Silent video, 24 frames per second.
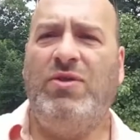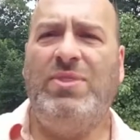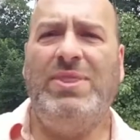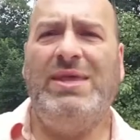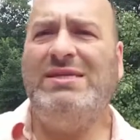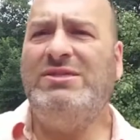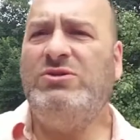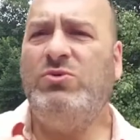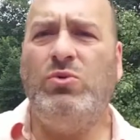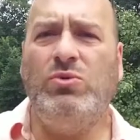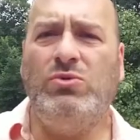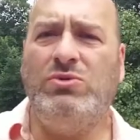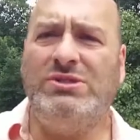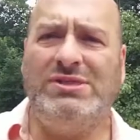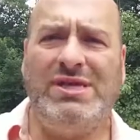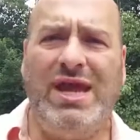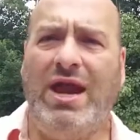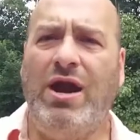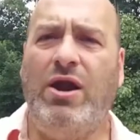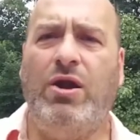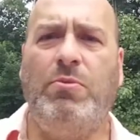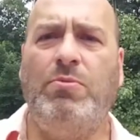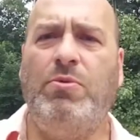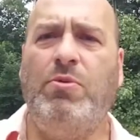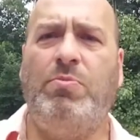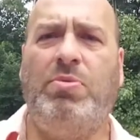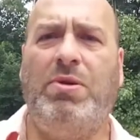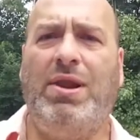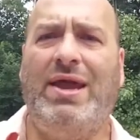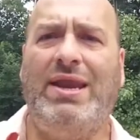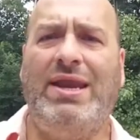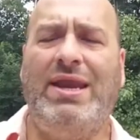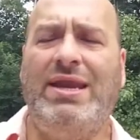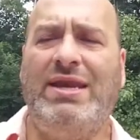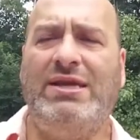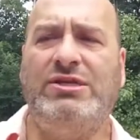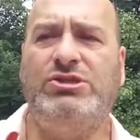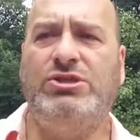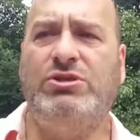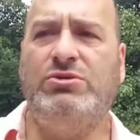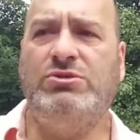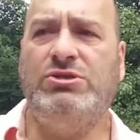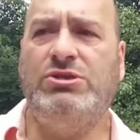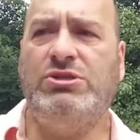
And these are all terrible planning issues.